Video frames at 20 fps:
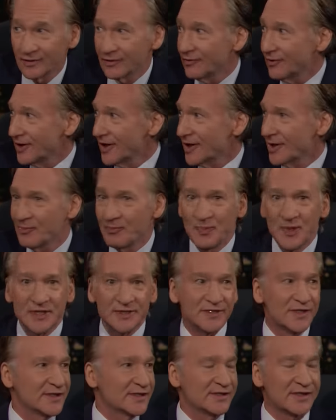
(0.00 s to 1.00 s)
What other
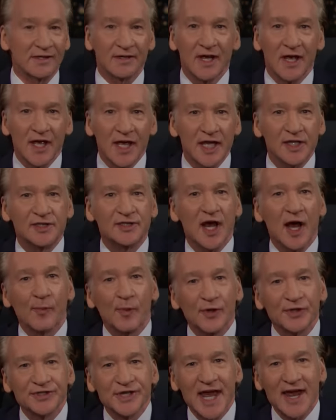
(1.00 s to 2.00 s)
business? It
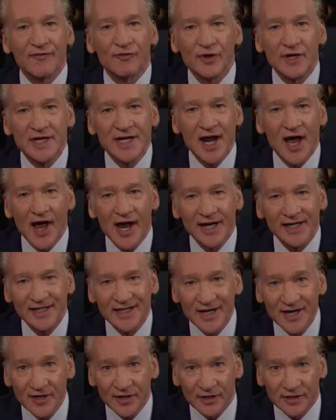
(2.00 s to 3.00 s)
doubles every nine
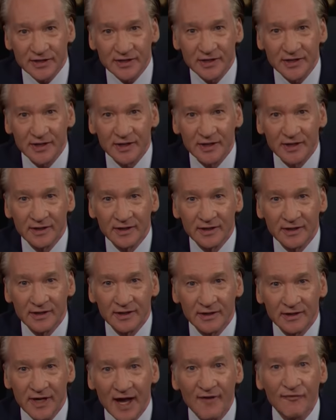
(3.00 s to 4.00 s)
years.
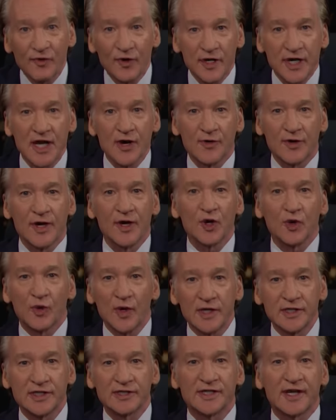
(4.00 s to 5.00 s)
Every year it
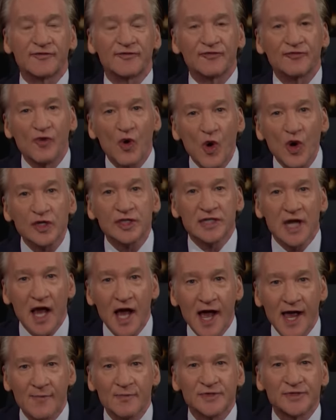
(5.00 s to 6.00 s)
increases at four
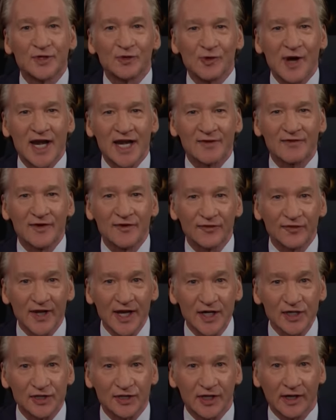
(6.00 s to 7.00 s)
times the rate of
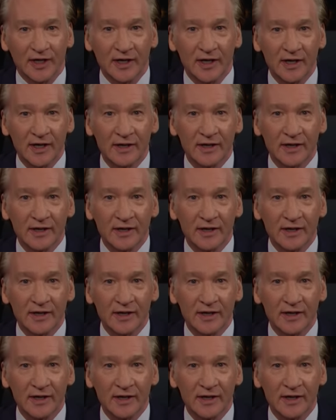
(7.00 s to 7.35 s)
inflation.